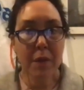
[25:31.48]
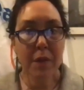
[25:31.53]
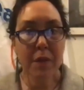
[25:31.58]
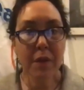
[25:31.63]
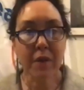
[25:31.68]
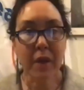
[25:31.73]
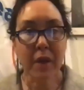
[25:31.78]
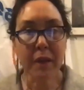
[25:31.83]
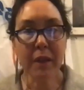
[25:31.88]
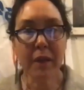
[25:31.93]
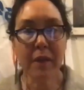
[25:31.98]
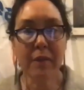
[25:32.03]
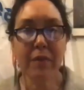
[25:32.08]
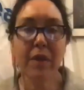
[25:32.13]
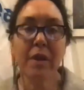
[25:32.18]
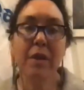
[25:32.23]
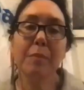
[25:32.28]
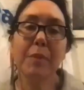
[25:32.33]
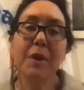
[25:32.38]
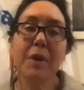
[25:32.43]

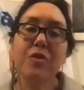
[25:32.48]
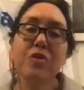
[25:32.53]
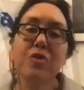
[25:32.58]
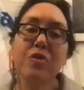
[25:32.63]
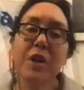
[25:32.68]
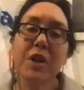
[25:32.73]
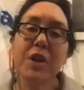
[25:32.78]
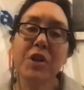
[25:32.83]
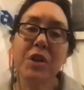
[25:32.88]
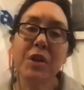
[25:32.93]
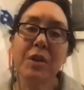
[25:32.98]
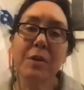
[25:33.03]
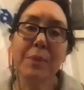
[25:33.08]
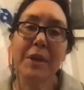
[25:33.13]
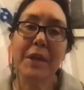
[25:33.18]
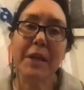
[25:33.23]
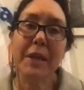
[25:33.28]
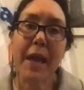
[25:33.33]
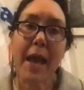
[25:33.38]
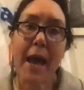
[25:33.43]
Dunleavy administration
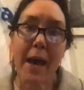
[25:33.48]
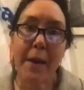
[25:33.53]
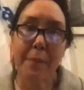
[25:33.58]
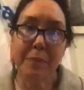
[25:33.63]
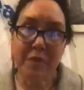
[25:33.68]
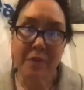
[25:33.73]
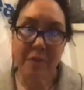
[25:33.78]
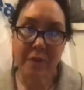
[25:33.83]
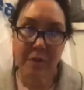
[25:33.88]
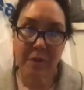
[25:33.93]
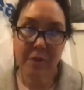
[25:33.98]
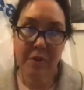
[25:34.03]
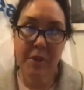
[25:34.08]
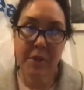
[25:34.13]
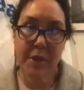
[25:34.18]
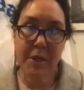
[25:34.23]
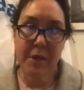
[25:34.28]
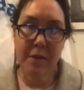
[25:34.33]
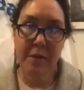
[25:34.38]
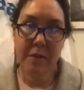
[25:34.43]
being absent
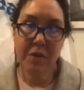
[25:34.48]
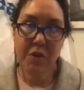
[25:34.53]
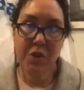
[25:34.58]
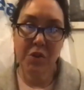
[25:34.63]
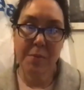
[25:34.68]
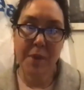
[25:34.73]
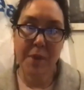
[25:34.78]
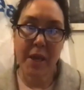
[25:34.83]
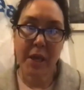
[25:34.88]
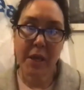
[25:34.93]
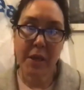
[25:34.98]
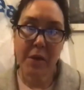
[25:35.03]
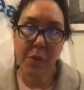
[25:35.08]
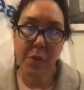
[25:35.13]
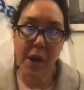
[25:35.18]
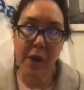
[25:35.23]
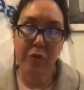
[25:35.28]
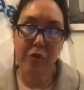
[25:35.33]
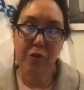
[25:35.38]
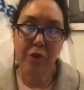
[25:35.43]
in decision making
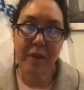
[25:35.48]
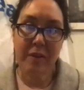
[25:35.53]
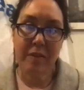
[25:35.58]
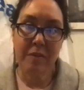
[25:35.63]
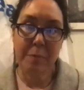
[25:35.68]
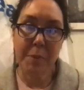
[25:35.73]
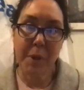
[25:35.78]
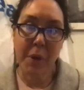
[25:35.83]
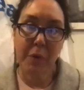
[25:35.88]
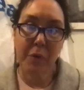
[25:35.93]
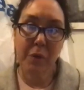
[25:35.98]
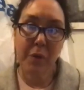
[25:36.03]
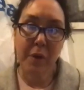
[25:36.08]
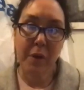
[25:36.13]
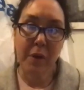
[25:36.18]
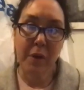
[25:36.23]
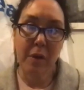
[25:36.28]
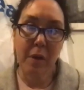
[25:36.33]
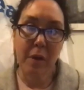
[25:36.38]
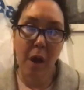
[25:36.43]
around
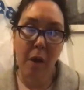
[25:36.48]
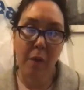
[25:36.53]
transboundary